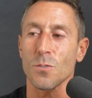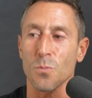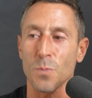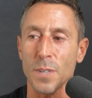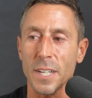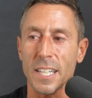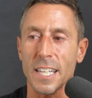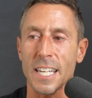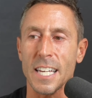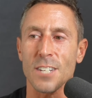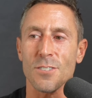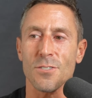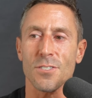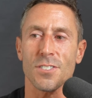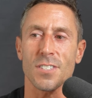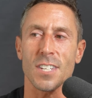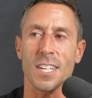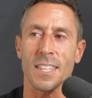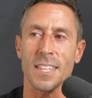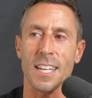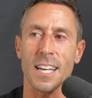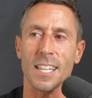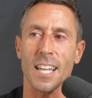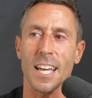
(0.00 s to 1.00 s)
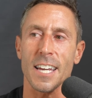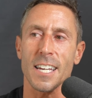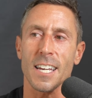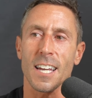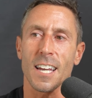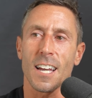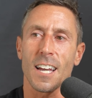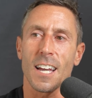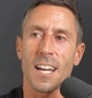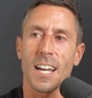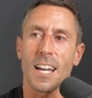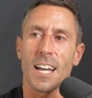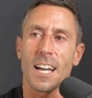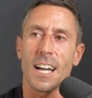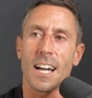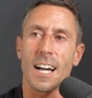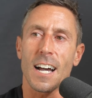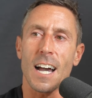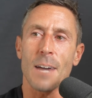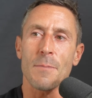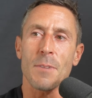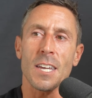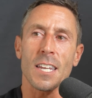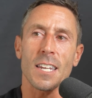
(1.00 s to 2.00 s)
it's really interesting mm-hmm. that like,
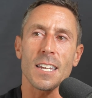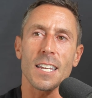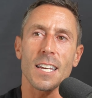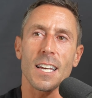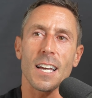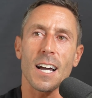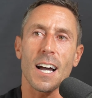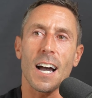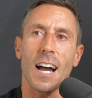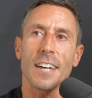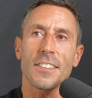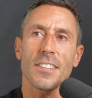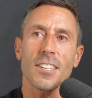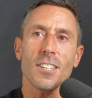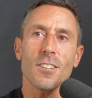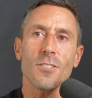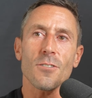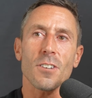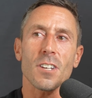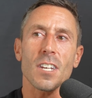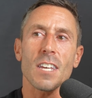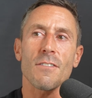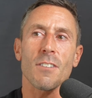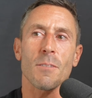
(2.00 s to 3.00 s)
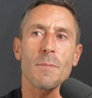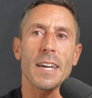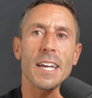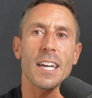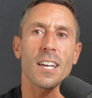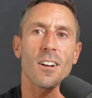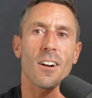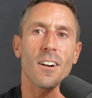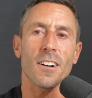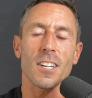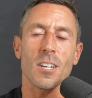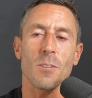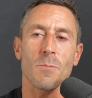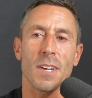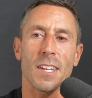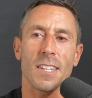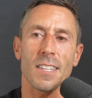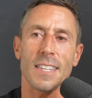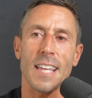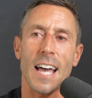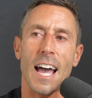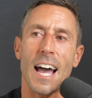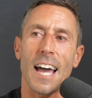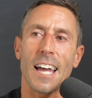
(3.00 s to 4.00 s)
I mean, I think you could even make an
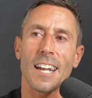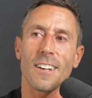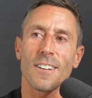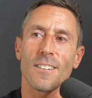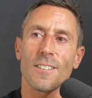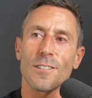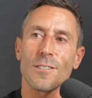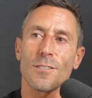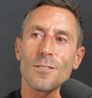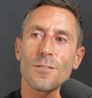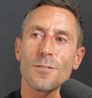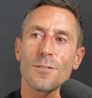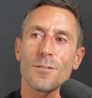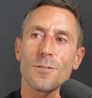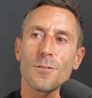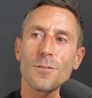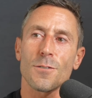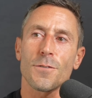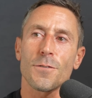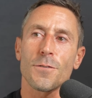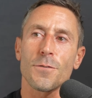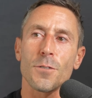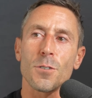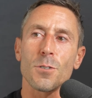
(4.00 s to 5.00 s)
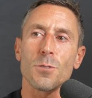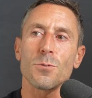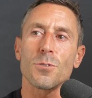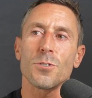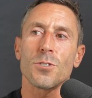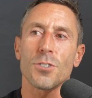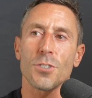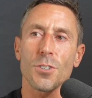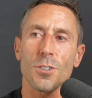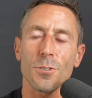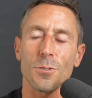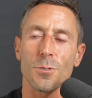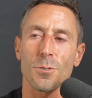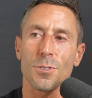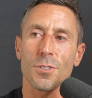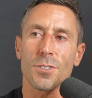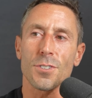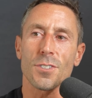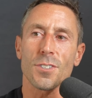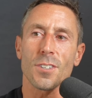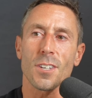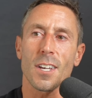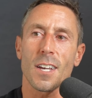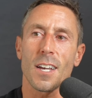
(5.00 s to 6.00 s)
argument that fruit
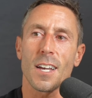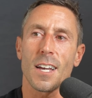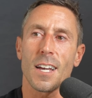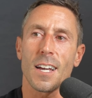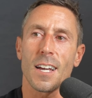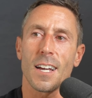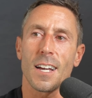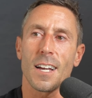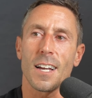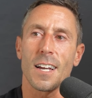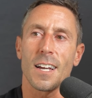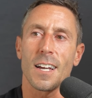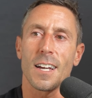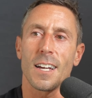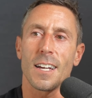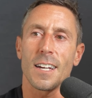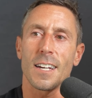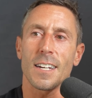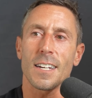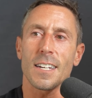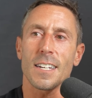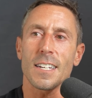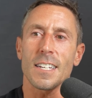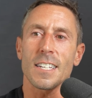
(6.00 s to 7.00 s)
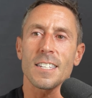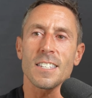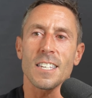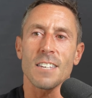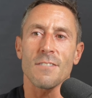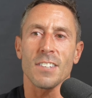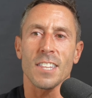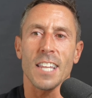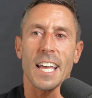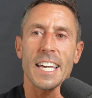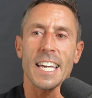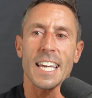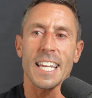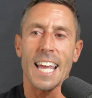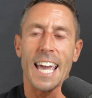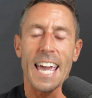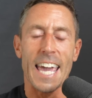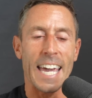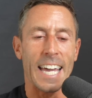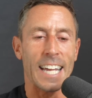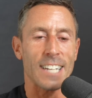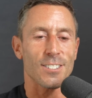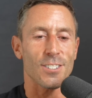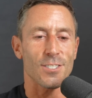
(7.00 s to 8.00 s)
juice is even like an
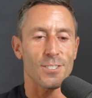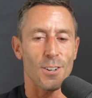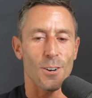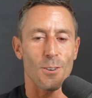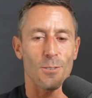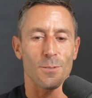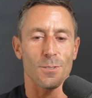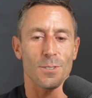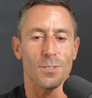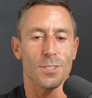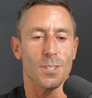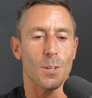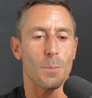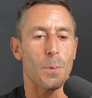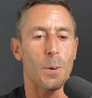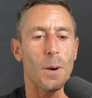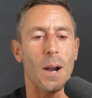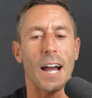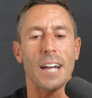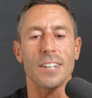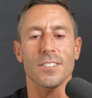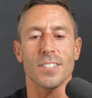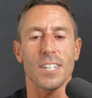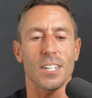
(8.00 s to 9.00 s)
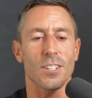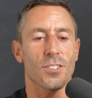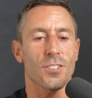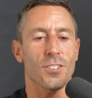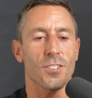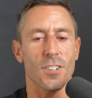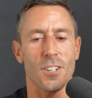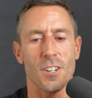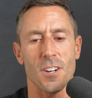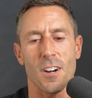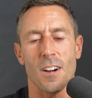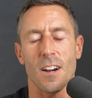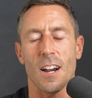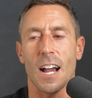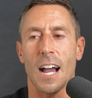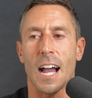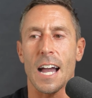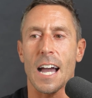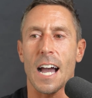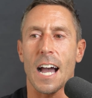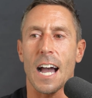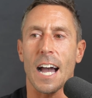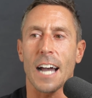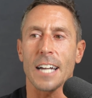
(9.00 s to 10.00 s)
antidote to processed sugar.
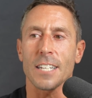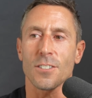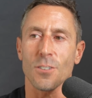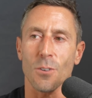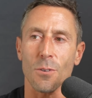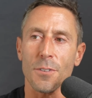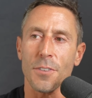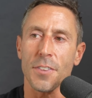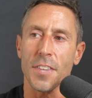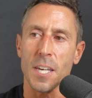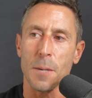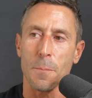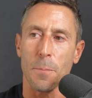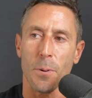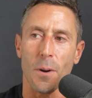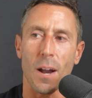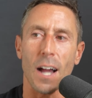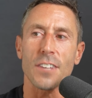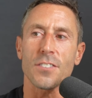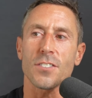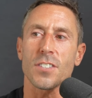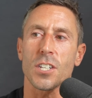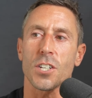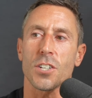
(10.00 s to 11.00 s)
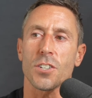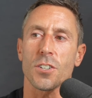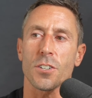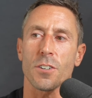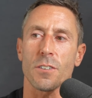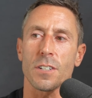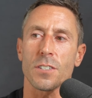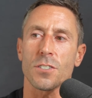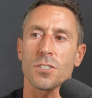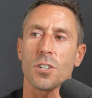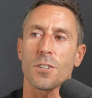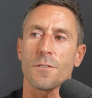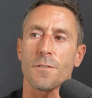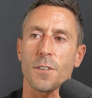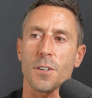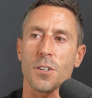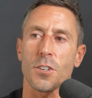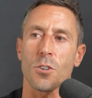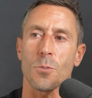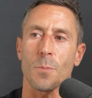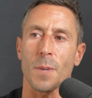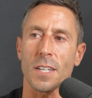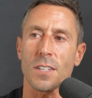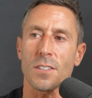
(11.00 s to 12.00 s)
I, I don't think processed mm-hmm. sugar is good for
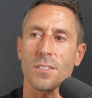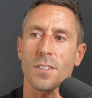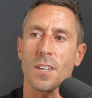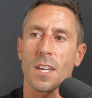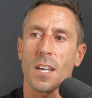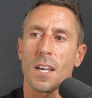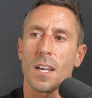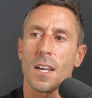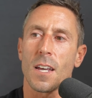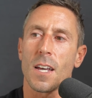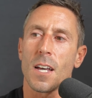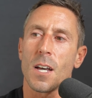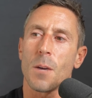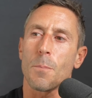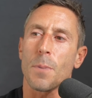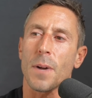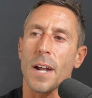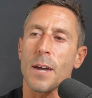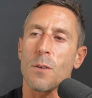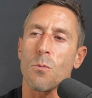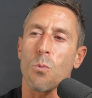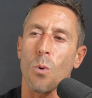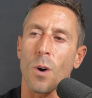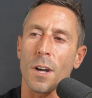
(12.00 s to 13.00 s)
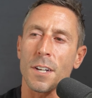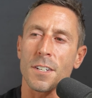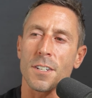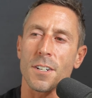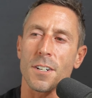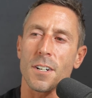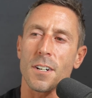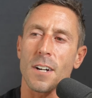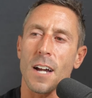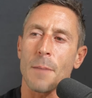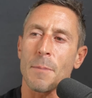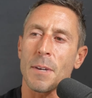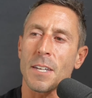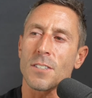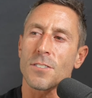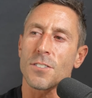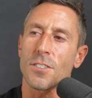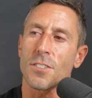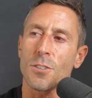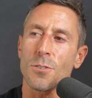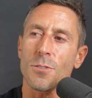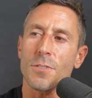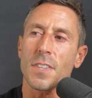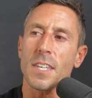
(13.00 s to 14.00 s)
humans, but I wonder, I mean,
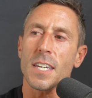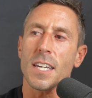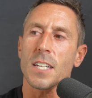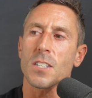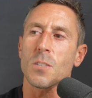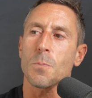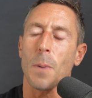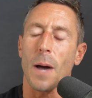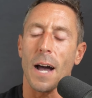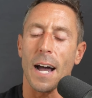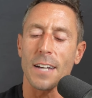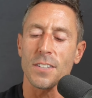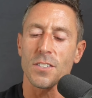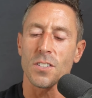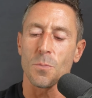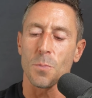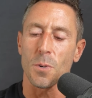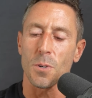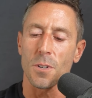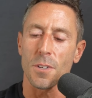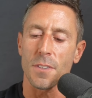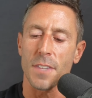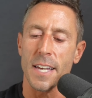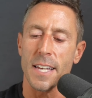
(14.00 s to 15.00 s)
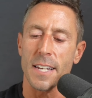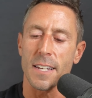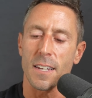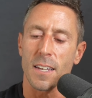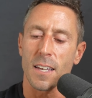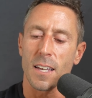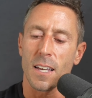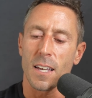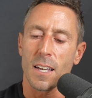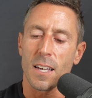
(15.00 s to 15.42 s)
do you think it's possible that